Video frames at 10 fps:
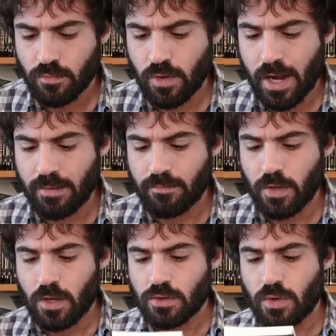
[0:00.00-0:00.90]
right?
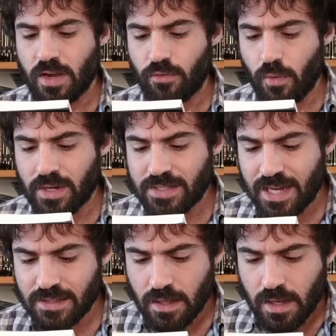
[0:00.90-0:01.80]
So therefore, when it
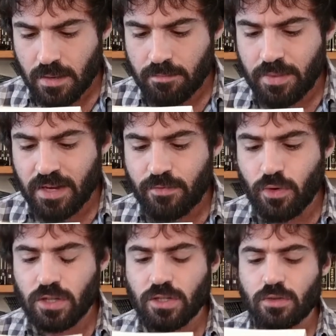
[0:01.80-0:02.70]
says
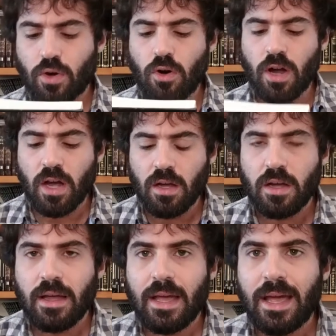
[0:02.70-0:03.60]
Bigvura Shel Torah,
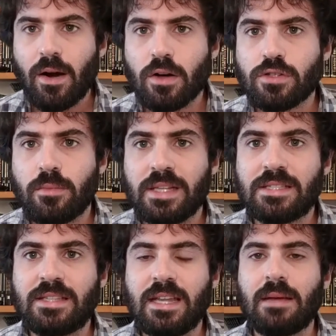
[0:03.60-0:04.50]
it also
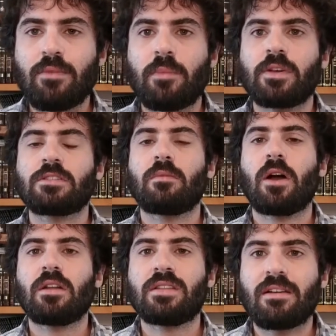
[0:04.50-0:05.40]
means dinim, right? Because the
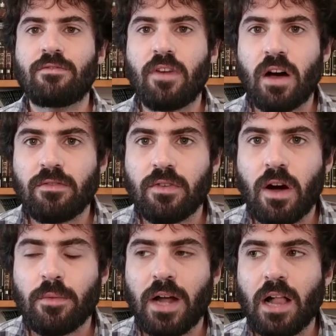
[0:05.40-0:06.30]
Gemara in Tavav,
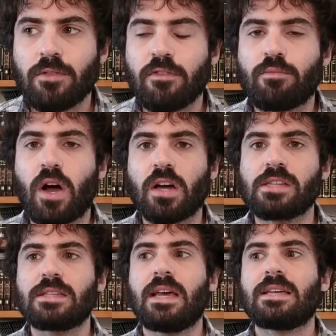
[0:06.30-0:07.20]
Amud Aleph of
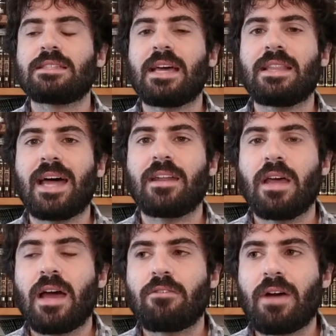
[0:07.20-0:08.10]
Brachas said that,
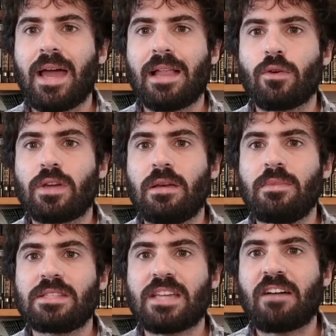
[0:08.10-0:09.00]
right, Elokim
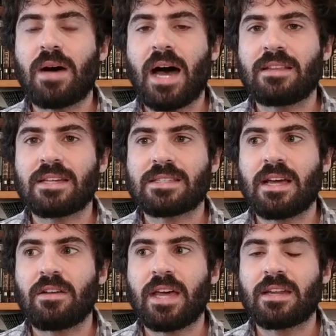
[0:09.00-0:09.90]
Nitzav Ba'adas
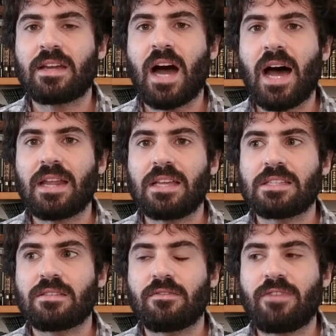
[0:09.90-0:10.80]
Kel, that God
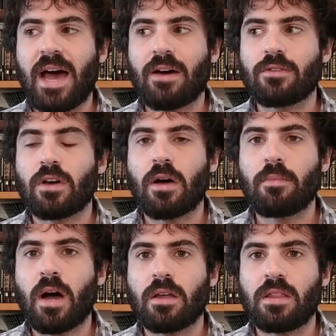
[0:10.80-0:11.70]
is found
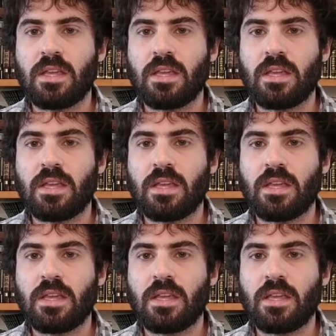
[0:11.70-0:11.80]
among